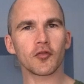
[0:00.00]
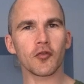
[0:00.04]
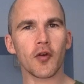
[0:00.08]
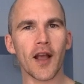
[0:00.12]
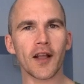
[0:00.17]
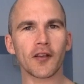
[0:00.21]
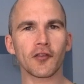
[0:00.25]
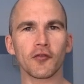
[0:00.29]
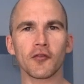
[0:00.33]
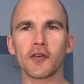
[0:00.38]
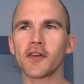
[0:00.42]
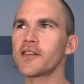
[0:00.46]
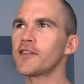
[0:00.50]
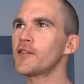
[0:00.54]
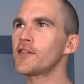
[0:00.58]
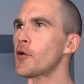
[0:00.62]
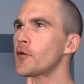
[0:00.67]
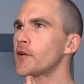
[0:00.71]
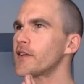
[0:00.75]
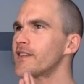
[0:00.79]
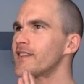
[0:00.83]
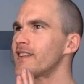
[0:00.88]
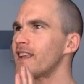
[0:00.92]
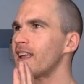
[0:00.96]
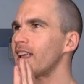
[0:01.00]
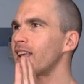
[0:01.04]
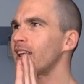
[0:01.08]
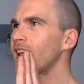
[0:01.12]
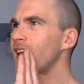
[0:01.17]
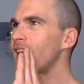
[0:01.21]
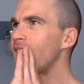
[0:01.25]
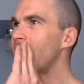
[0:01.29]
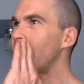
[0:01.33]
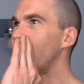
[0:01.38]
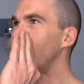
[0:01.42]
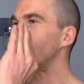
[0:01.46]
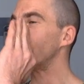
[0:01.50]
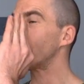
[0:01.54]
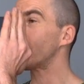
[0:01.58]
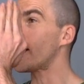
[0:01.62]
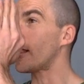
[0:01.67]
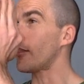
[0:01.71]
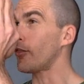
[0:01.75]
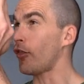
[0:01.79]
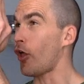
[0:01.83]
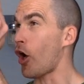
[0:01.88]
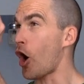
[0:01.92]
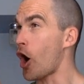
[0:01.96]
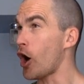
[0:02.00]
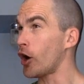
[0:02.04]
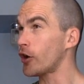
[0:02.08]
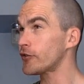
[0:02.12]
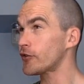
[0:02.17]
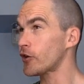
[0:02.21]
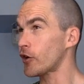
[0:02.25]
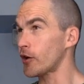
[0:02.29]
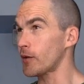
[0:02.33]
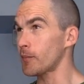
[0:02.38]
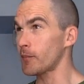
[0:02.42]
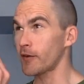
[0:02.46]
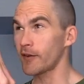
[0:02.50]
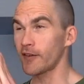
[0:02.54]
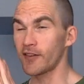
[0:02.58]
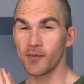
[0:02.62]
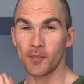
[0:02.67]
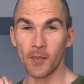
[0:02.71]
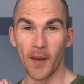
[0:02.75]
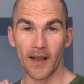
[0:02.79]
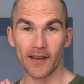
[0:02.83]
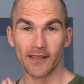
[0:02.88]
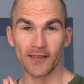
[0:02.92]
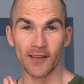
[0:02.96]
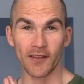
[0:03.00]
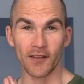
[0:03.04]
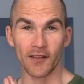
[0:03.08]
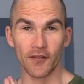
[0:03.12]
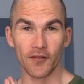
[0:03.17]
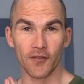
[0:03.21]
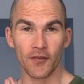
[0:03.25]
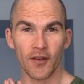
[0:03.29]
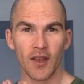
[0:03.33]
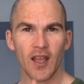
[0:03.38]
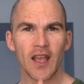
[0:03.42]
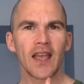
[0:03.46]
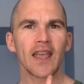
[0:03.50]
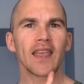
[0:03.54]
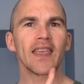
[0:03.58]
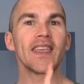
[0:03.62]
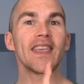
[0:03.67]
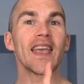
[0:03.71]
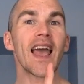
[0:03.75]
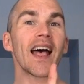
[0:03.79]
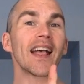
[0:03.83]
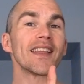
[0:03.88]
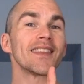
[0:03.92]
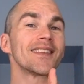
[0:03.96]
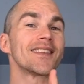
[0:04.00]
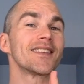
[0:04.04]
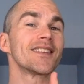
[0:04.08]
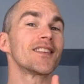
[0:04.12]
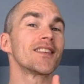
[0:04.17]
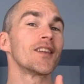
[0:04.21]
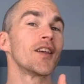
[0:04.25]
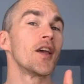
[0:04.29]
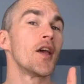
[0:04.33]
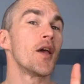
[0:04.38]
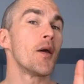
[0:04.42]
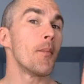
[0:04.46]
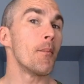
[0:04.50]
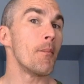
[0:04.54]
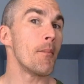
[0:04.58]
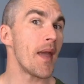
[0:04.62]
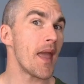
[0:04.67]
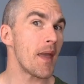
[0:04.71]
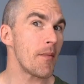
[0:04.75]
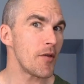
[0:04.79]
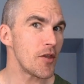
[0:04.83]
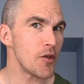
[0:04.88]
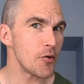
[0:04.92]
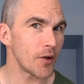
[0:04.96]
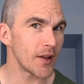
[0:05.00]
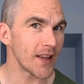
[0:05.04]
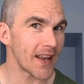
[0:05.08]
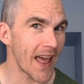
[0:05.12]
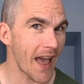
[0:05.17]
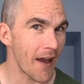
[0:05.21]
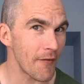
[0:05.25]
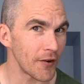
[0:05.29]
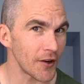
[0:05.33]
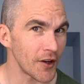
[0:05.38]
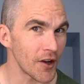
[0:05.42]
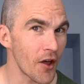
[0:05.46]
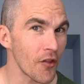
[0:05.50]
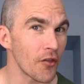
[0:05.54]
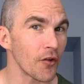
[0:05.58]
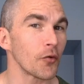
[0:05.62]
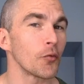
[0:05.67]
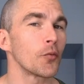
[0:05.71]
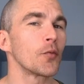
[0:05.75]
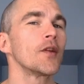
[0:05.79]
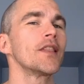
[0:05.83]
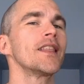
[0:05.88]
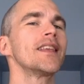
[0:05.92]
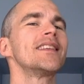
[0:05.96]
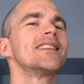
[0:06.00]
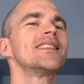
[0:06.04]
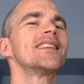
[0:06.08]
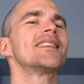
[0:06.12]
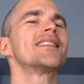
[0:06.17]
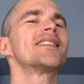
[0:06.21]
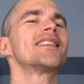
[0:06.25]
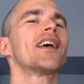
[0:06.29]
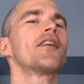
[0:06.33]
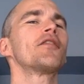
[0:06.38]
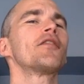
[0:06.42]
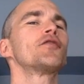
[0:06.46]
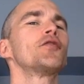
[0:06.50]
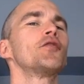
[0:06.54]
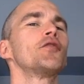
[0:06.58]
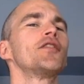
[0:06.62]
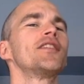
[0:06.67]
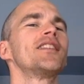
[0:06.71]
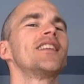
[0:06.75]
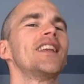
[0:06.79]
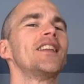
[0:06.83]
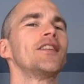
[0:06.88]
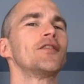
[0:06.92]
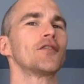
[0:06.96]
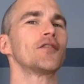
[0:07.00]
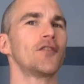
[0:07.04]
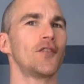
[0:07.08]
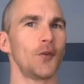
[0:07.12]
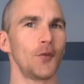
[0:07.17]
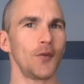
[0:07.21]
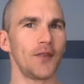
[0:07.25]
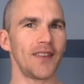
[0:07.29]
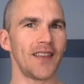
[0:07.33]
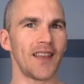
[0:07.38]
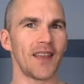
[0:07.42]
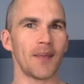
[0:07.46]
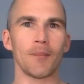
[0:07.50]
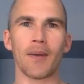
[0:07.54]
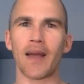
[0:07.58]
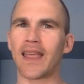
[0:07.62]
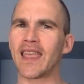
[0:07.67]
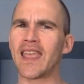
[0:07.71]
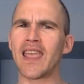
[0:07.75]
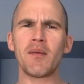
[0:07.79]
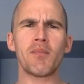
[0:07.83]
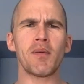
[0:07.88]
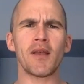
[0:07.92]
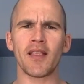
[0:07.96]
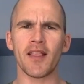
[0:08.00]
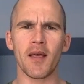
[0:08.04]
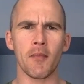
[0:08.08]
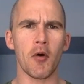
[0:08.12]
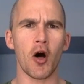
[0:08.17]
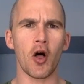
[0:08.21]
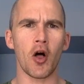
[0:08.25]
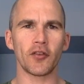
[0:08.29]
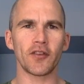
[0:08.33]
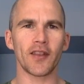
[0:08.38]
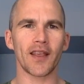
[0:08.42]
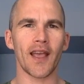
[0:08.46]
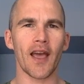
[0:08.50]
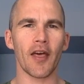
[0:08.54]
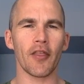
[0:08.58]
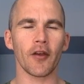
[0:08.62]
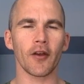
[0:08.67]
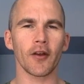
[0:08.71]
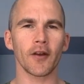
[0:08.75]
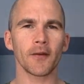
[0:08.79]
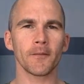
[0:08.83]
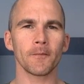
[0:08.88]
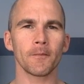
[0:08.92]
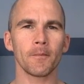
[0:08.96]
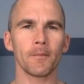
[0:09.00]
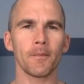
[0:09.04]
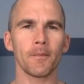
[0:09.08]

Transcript: director is noticing is the long-term perspective. Yes, maybe you could have another really successful senior 2 team by keeping them all together.